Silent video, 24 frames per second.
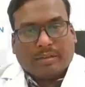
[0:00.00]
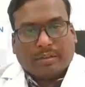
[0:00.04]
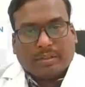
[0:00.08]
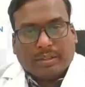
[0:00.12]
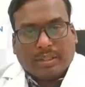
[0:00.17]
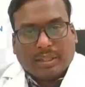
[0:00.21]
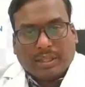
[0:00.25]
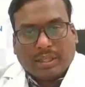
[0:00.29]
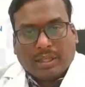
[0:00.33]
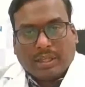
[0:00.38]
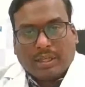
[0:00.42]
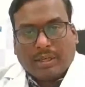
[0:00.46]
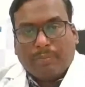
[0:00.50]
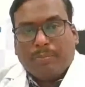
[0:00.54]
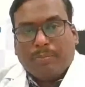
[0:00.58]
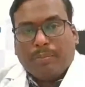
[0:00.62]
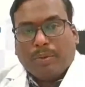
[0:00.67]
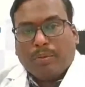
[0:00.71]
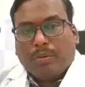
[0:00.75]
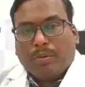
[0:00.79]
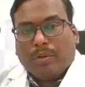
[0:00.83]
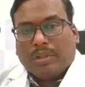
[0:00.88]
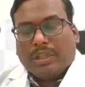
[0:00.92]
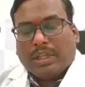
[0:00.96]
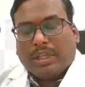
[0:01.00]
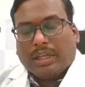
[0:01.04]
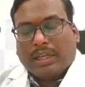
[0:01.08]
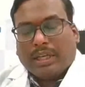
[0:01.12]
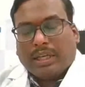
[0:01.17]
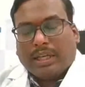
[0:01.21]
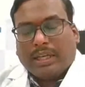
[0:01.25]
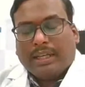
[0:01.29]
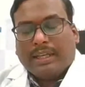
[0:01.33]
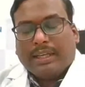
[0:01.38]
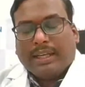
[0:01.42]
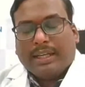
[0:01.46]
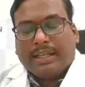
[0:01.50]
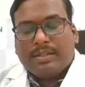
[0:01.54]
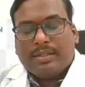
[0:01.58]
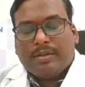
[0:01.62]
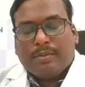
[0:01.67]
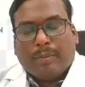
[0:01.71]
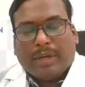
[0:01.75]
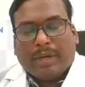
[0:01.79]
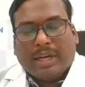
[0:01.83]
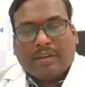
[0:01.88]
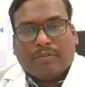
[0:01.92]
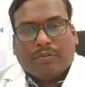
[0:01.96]
The increased
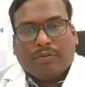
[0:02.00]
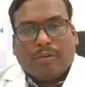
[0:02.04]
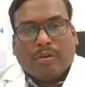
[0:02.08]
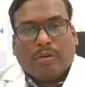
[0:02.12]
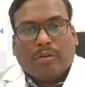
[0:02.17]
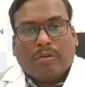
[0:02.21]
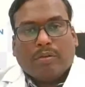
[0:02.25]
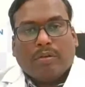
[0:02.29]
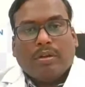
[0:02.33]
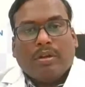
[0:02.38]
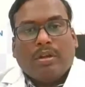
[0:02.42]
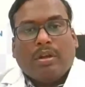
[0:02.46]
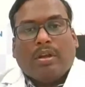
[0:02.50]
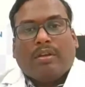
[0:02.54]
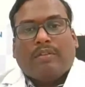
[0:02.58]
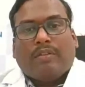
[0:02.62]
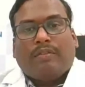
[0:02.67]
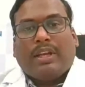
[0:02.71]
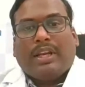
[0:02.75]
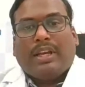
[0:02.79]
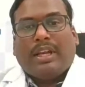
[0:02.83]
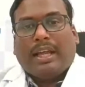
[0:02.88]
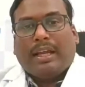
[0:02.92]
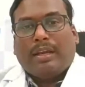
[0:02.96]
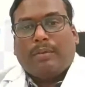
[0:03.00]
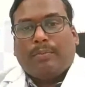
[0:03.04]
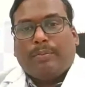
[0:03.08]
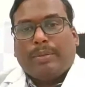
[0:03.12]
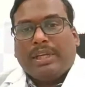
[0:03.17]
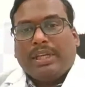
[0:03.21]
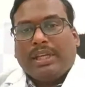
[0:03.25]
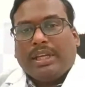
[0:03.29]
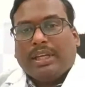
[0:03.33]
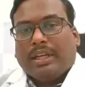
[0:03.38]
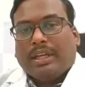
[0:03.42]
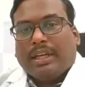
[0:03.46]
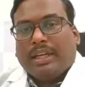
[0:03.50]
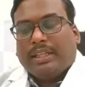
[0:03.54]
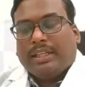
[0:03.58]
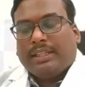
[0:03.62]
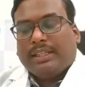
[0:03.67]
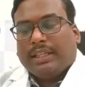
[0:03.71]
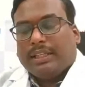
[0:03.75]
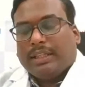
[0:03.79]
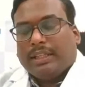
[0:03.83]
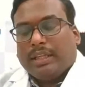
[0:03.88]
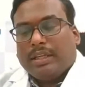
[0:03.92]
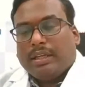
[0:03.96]
blood flow will help in
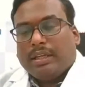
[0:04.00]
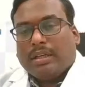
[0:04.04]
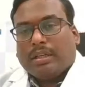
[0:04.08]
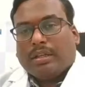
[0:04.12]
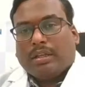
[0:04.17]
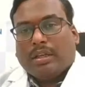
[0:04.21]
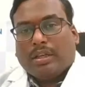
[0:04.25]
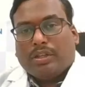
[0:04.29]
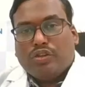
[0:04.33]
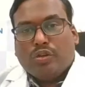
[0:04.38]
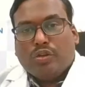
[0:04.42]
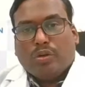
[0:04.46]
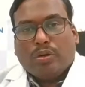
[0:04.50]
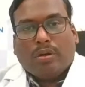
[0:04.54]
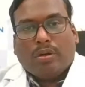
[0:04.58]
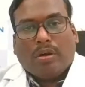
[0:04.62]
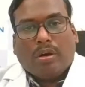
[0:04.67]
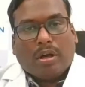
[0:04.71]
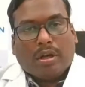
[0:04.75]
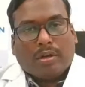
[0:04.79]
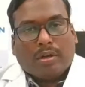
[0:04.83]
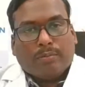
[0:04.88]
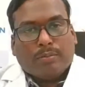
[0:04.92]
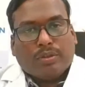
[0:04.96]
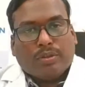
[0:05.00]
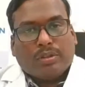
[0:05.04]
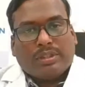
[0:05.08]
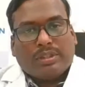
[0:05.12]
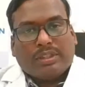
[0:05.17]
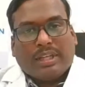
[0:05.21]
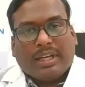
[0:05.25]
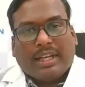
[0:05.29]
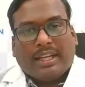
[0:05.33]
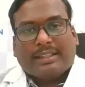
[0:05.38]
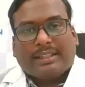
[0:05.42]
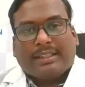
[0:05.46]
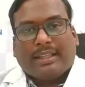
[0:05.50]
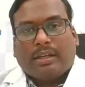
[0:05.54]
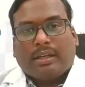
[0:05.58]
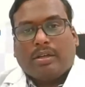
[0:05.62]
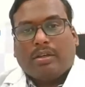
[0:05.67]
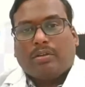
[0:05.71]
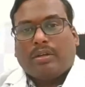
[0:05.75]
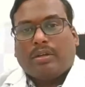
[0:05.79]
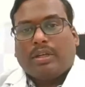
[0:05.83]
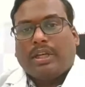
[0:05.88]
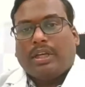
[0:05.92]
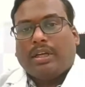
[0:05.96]
increasing the neurohormones like
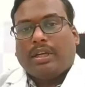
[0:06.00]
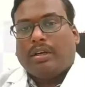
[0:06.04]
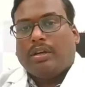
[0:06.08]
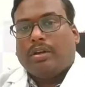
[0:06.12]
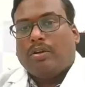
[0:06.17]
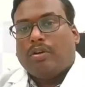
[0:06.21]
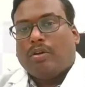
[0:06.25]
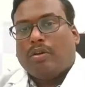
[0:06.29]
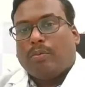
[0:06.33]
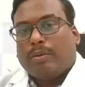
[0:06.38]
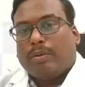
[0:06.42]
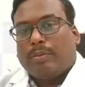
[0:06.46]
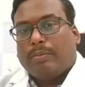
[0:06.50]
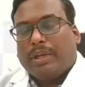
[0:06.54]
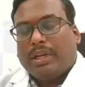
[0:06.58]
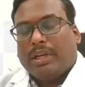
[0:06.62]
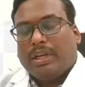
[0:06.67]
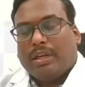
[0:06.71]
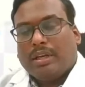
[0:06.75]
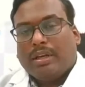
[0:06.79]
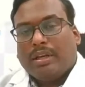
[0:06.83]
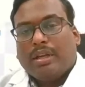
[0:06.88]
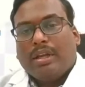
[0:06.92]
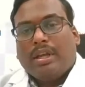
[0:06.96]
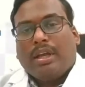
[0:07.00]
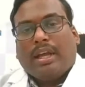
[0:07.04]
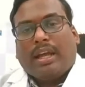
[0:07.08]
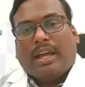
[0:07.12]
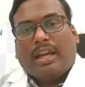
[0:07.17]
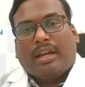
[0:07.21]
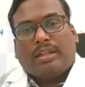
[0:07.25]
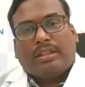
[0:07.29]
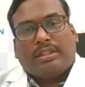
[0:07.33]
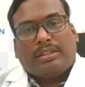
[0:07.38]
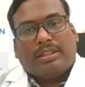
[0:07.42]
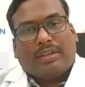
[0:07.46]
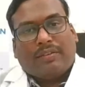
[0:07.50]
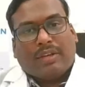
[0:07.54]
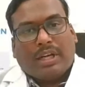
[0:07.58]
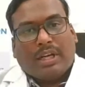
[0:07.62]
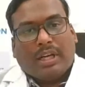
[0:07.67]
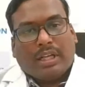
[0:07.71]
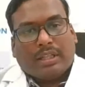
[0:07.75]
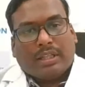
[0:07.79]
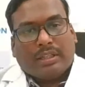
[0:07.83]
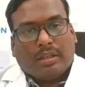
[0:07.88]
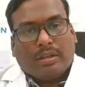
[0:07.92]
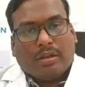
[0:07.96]
serotonin, dopamine, and several
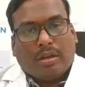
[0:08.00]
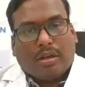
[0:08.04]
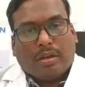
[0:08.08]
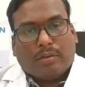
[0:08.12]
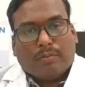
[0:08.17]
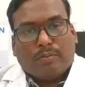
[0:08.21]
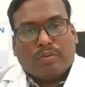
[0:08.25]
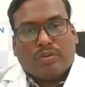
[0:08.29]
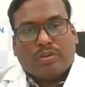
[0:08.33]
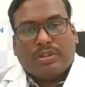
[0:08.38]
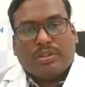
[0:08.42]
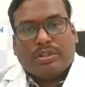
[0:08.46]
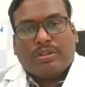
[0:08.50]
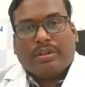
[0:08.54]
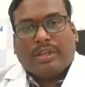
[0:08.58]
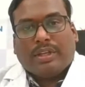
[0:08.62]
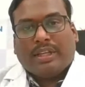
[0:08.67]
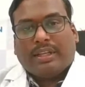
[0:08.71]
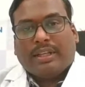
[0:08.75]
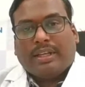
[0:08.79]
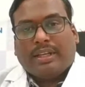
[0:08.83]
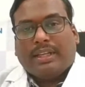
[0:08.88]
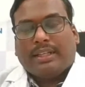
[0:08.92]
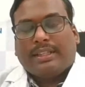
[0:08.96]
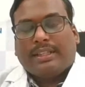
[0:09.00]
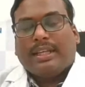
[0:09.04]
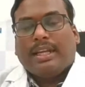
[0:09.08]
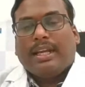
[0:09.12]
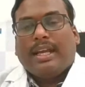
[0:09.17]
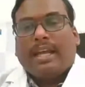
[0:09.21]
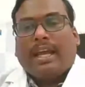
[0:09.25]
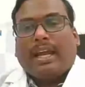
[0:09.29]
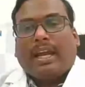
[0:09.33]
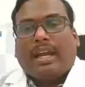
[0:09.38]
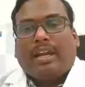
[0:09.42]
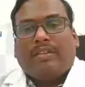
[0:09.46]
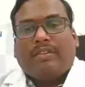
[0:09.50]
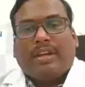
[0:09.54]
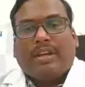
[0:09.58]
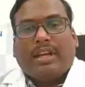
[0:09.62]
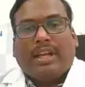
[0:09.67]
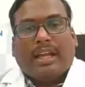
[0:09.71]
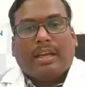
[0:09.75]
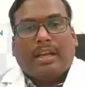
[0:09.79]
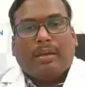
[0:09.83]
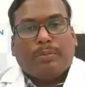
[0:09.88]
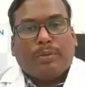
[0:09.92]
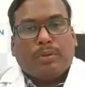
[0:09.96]
other hormones to increase, and will
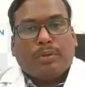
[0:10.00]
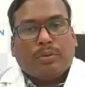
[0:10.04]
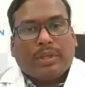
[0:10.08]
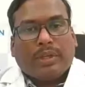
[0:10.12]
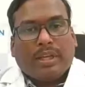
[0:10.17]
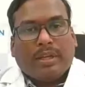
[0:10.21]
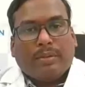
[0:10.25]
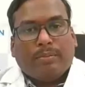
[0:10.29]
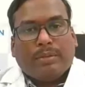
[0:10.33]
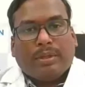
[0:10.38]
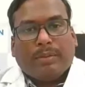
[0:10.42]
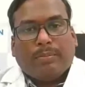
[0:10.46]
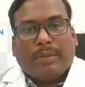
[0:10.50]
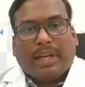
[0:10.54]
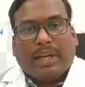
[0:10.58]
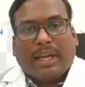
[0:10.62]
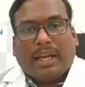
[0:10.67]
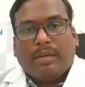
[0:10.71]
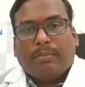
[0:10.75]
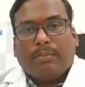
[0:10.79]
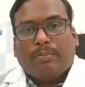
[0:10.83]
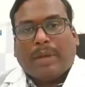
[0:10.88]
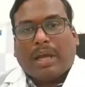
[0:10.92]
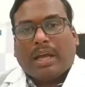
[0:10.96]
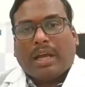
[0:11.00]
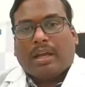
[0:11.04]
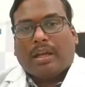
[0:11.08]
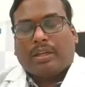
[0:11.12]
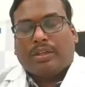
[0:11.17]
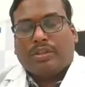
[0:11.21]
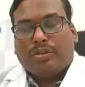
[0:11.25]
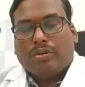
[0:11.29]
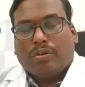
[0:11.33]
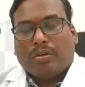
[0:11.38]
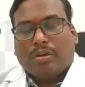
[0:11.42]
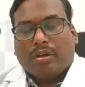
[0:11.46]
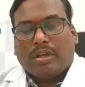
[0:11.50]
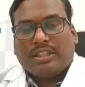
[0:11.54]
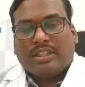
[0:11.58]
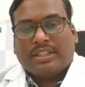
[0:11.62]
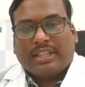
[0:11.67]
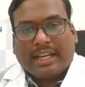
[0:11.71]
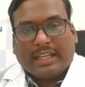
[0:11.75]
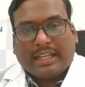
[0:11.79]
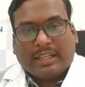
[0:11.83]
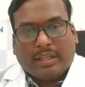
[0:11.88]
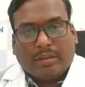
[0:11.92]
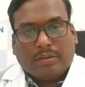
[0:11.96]
help to keep the brain neurons
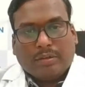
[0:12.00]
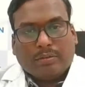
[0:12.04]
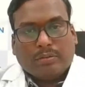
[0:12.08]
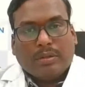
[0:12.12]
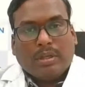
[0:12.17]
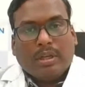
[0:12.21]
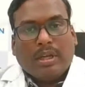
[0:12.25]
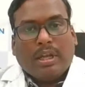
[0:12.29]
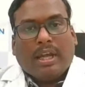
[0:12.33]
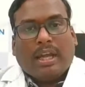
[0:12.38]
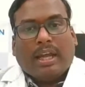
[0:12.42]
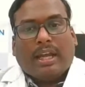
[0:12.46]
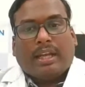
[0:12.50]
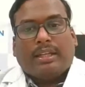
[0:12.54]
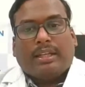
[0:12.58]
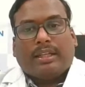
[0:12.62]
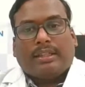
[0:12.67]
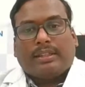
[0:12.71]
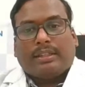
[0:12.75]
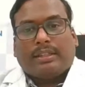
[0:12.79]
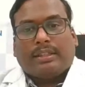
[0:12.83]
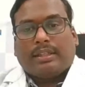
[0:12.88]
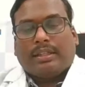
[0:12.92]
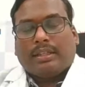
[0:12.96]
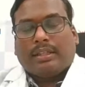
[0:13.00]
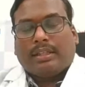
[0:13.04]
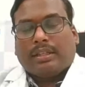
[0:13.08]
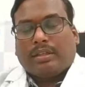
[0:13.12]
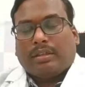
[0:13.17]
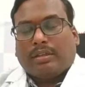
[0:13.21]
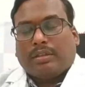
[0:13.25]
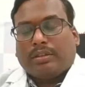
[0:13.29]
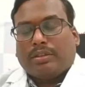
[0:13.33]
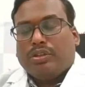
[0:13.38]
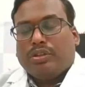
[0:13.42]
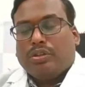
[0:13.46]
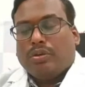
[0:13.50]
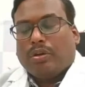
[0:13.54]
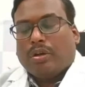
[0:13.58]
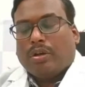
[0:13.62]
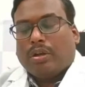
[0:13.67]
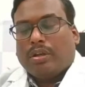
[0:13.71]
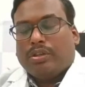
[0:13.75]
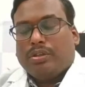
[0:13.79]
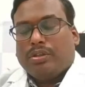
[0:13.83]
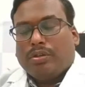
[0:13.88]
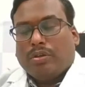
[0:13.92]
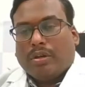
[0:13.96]
active, and the
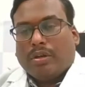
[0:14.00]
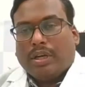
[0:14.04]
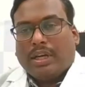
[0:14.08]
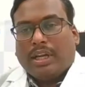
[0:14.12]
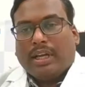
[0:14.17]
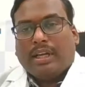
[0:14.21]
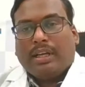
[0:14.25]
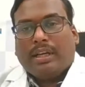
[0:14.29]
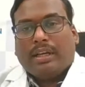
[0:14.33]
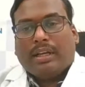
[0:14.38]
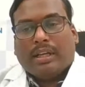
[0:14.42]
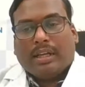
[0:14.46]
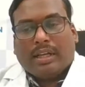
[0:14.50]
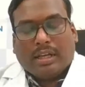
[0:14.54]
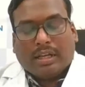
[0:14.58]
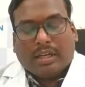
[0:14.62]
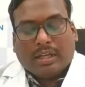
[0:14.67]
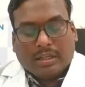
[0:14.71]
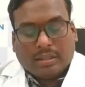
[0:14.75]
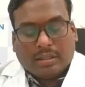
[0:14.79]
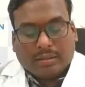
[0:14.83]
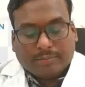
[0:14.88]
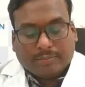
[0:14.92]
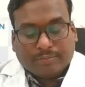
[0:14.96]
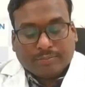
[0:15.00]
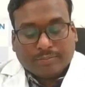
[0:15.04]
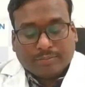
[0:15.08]
neuronal